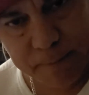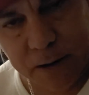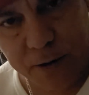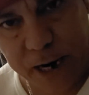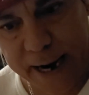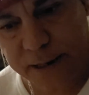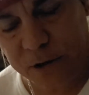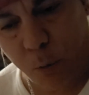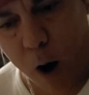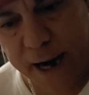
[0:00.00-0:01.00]
okay, the
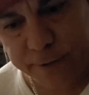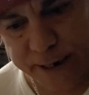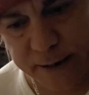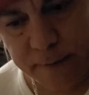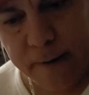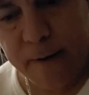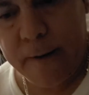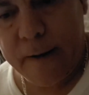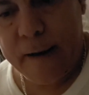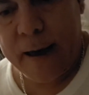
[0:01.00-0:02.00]
wiring,
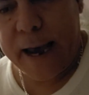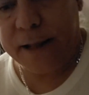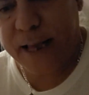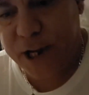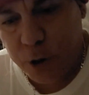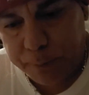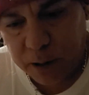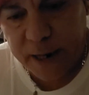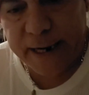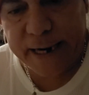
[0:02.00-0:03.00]
and then you plug it